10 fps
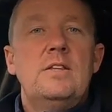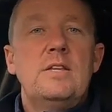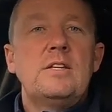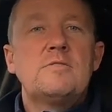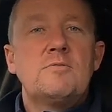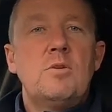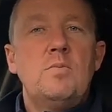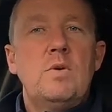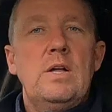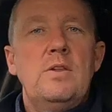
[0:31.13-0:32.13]
things have
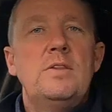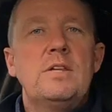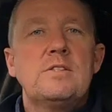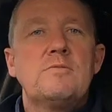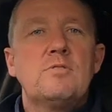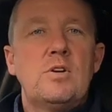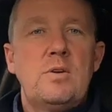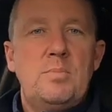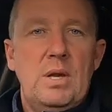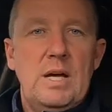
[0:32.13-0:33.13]
gone well. Things have gone
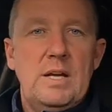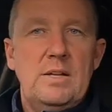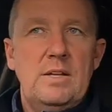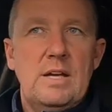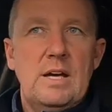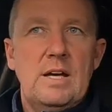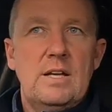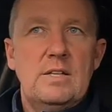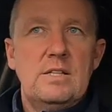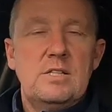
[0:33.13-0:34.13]
to plan,
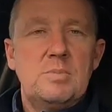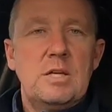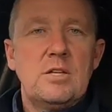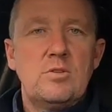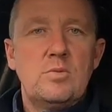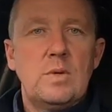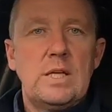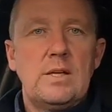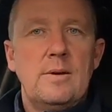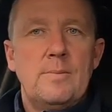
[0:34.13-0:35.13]
and it's been a good
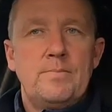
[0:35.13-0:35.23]
week.